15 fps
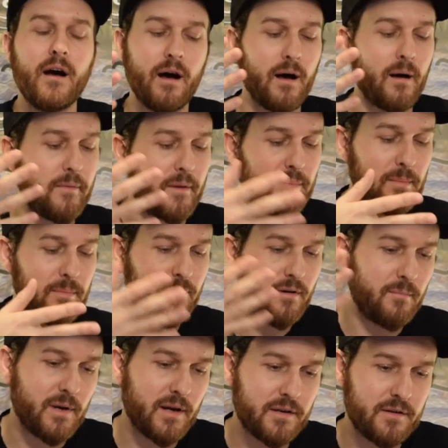The people
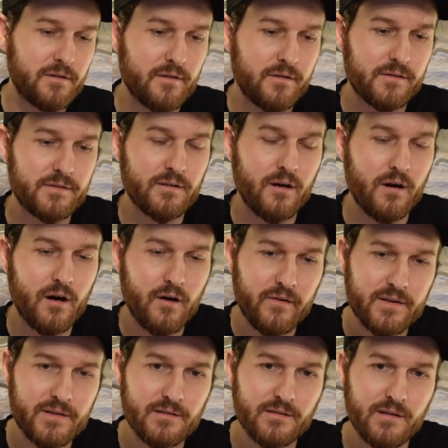at Michter's
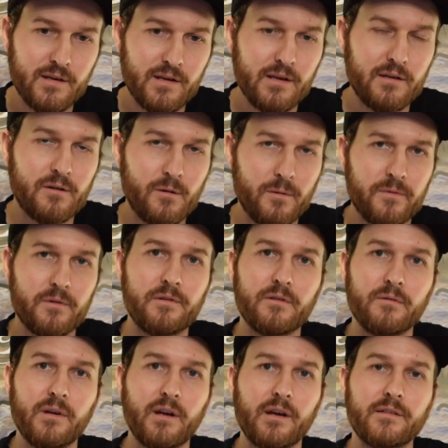obviously know what they're
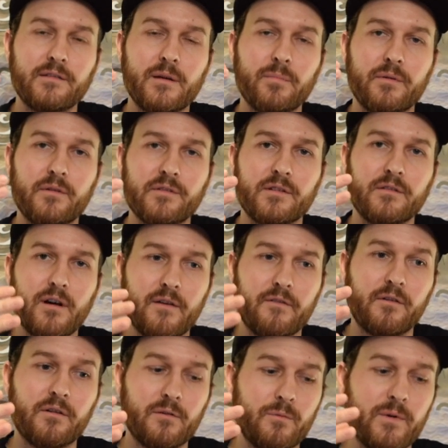doing because they produce a lot
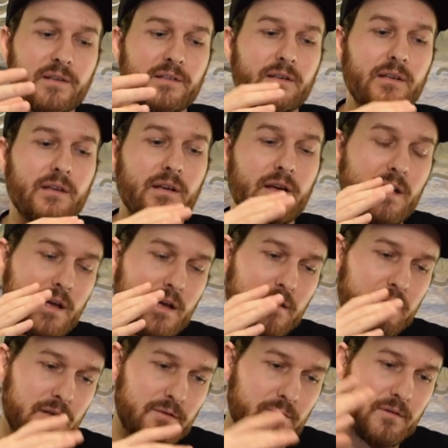of good whiskey,
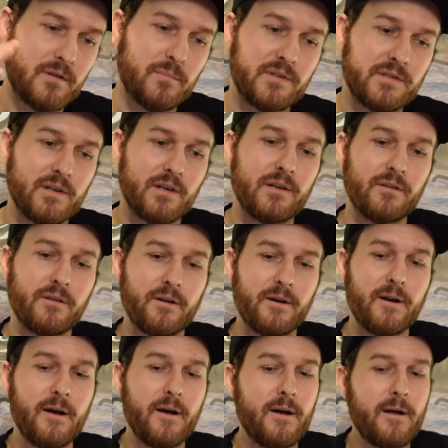this one in particular.